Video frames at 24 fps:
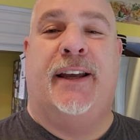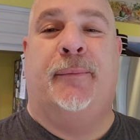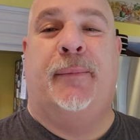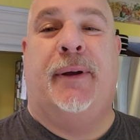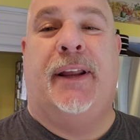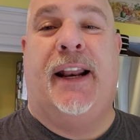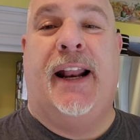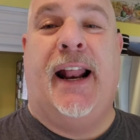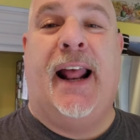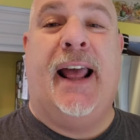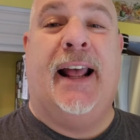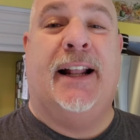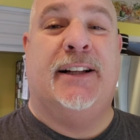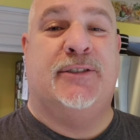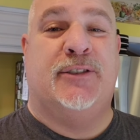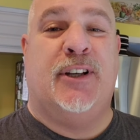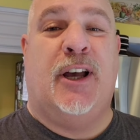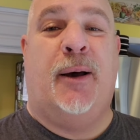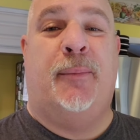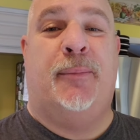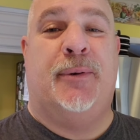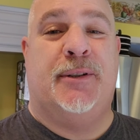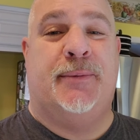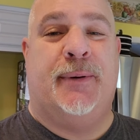I mean, it adds
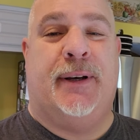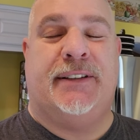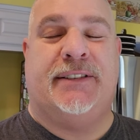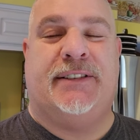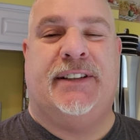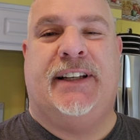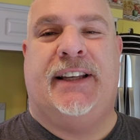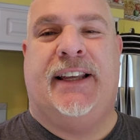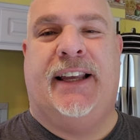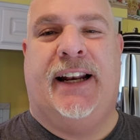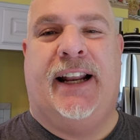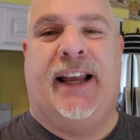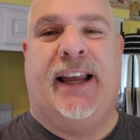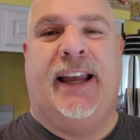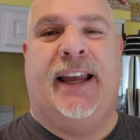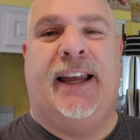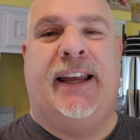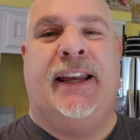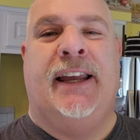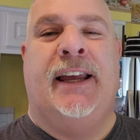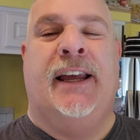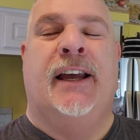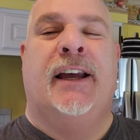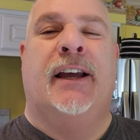up, especially
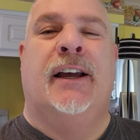today.